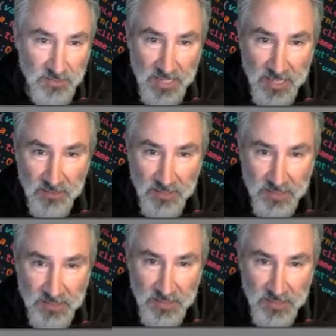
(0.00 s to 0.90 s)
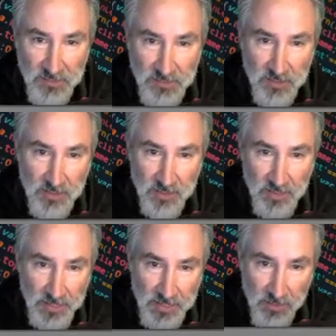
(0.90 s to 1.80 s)
exactly as it is,
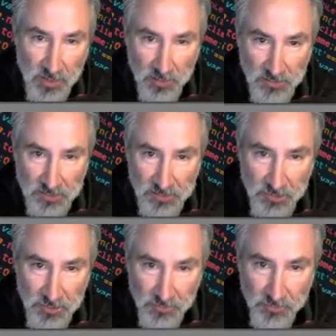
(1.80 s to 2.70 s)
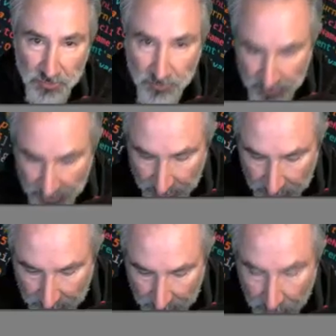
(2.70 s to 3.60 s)
and call it Digital
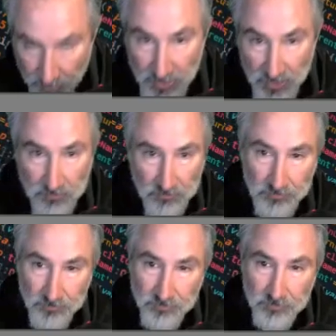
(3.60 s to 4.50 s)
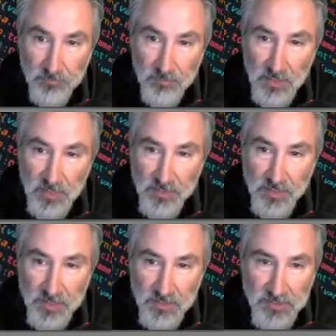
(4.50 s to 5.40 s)
Derby 3. Then hit